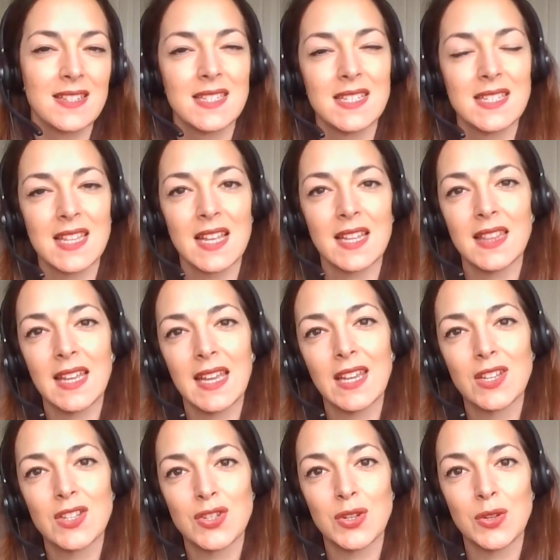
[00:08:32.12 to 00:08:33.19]
this then link
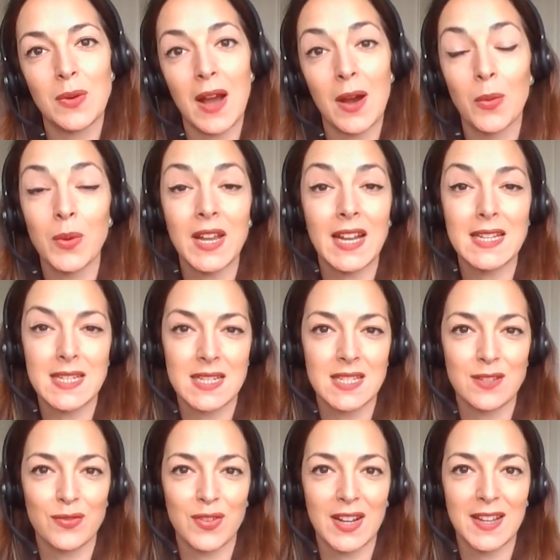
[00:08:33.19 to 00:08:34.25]
to how we
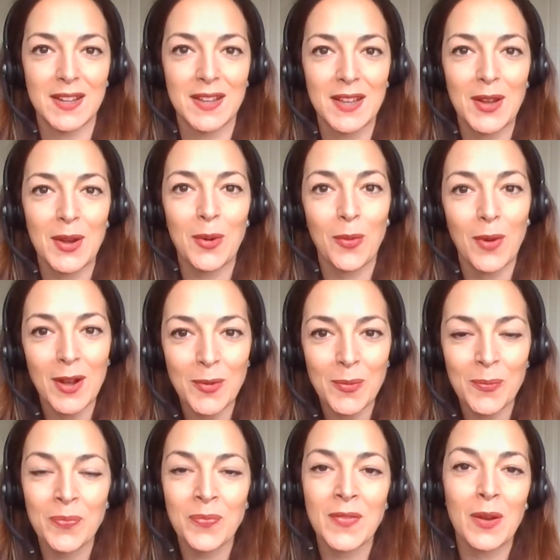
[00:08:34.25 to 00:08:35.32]
identify? Well,
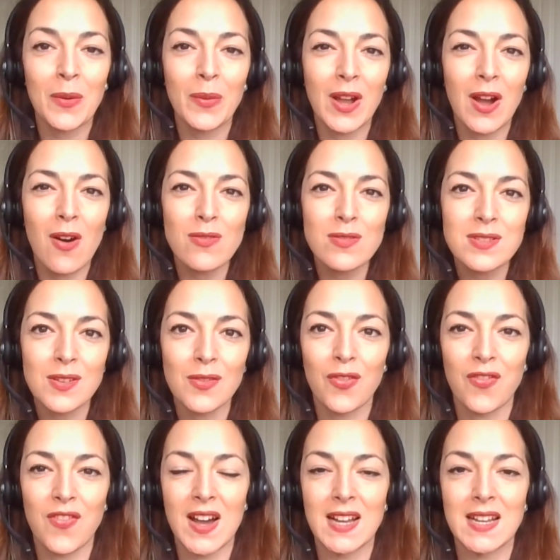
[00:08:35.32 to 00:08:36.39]
we also
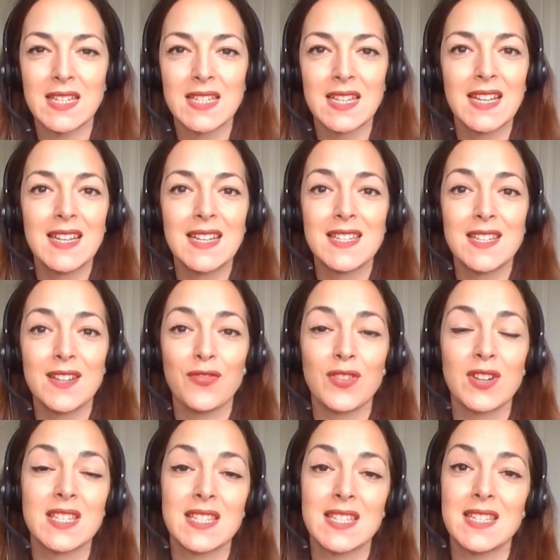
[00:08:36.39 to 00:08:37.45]
find
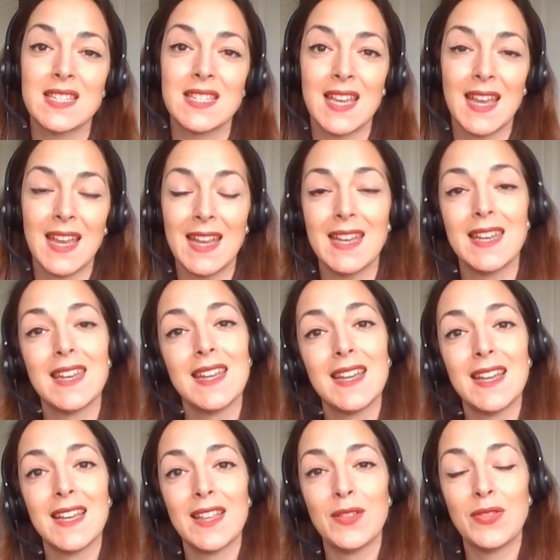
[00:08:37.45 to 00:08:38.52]
differences in
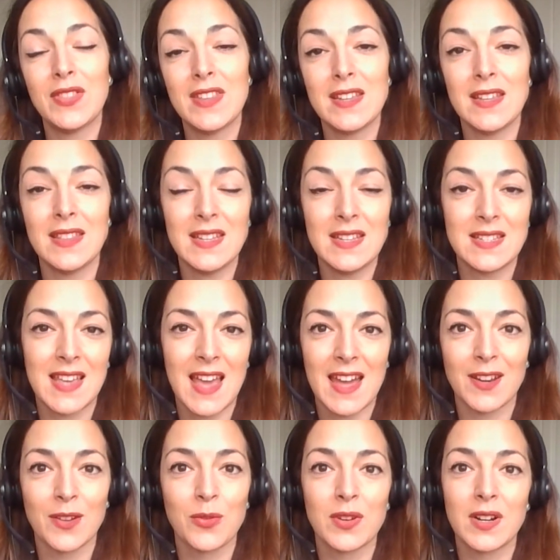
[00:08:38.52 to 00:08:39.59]
these
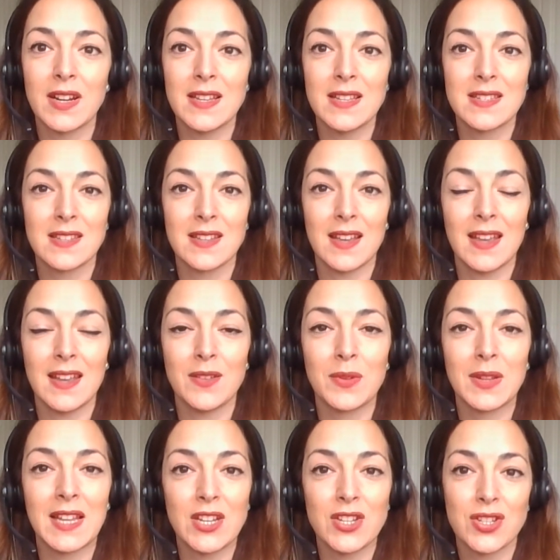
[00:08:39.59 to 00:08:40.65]
categories in
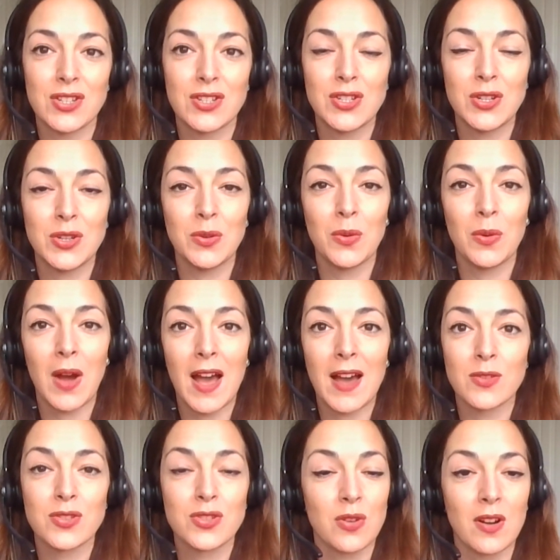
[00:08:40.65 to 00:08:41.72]
relation to how
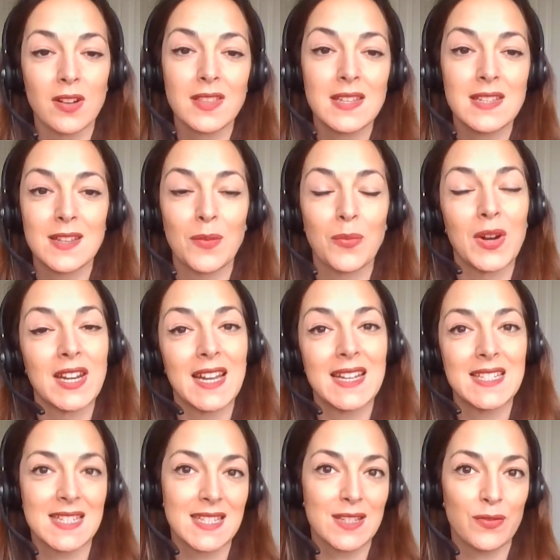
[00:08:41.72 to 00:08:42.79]
strongly someone
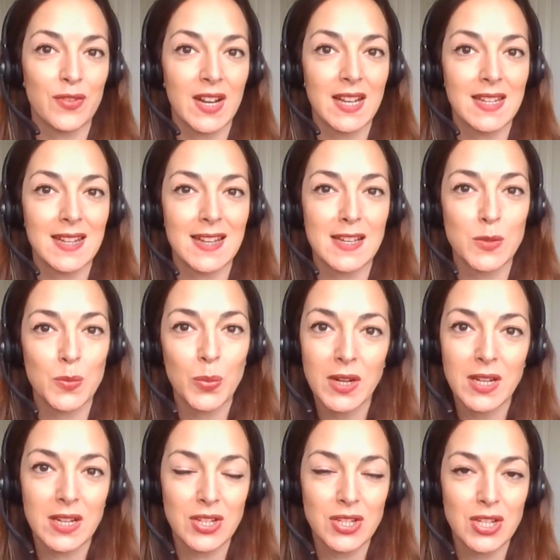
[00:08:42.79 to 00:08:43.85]
identified as
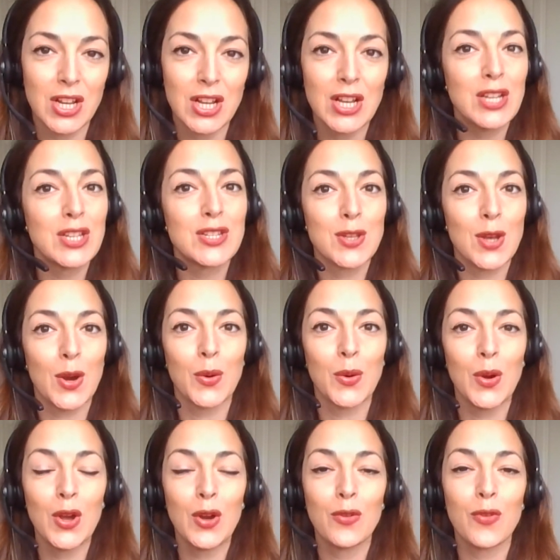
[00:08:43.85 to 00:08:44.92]
British. So
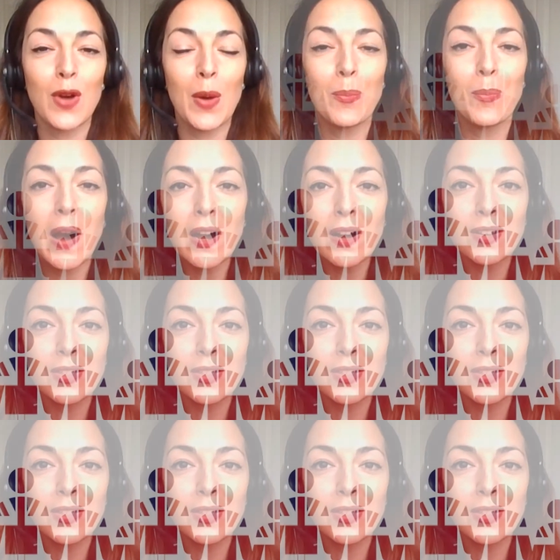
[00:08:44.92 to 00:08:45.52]
among